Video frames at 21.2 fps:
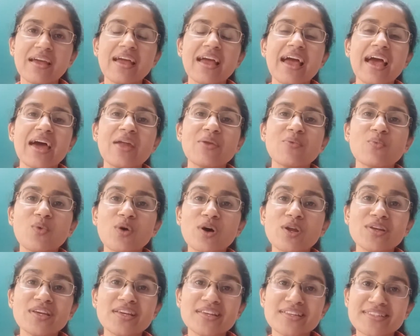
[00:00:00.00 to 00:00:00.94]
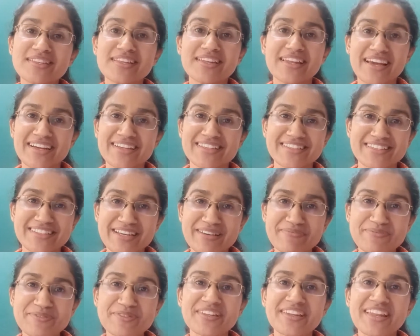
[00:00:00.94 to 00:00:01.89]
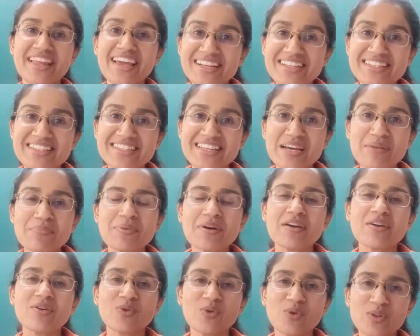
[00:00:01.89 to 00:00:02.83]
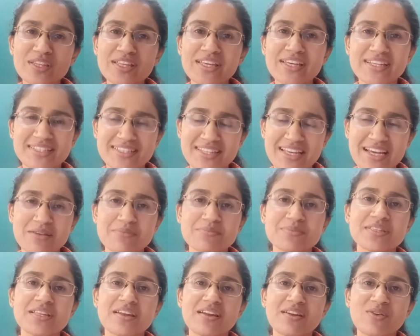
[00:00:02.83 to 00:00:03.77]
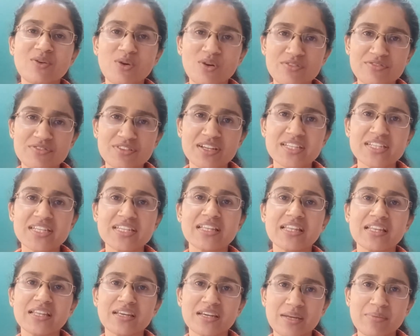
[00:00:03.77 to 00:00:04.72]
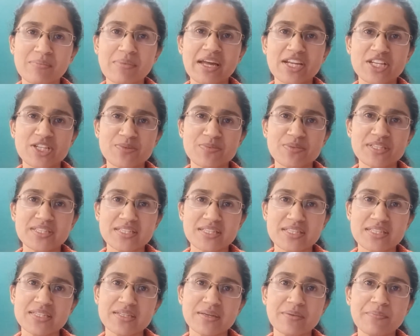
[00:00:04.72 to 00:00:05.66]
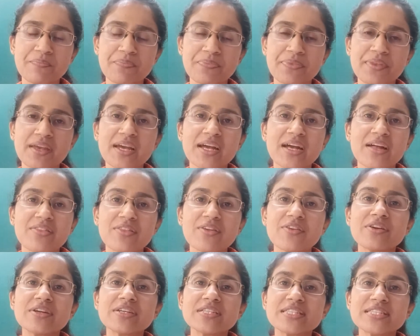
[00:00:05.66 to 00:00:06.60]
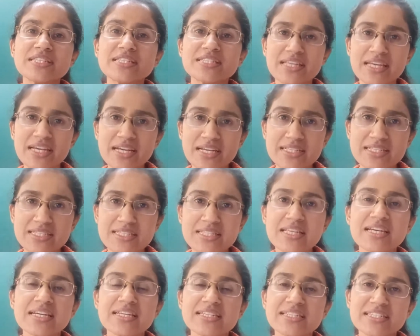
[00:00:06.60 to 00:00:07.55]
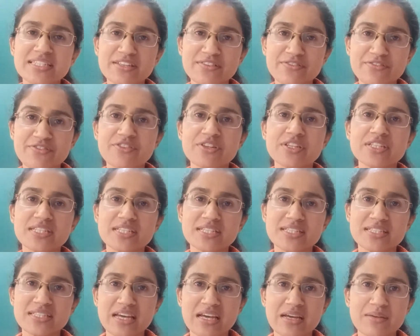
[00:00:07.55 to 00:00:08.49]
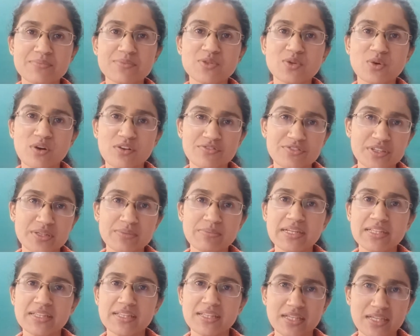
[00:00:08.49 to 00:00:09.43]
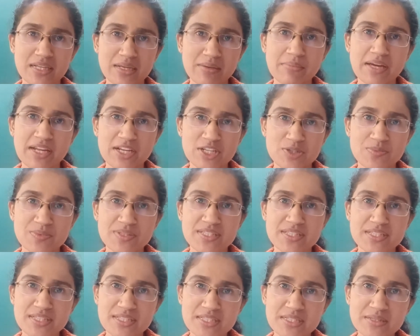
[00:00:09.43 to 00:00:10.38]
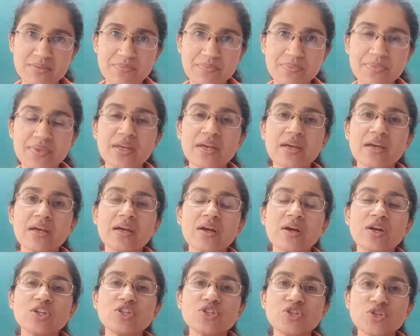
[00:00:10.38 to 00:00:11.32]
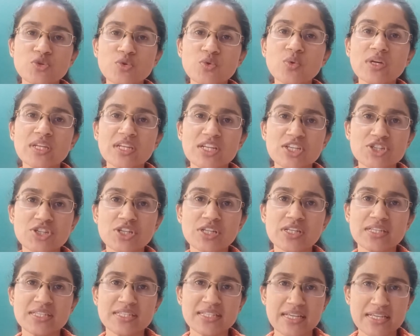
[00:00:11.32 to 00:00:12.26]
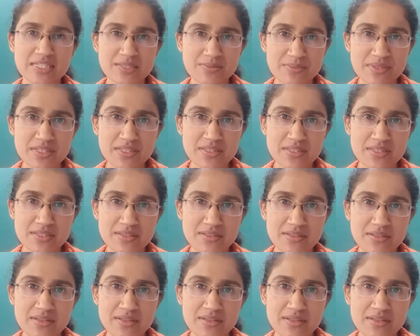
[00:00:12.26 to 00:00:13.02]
And what is the next steps? The next step are all the exams that are offered in the learning management system. There are 6 different exams offered by the learning management system: 2 initial assessments,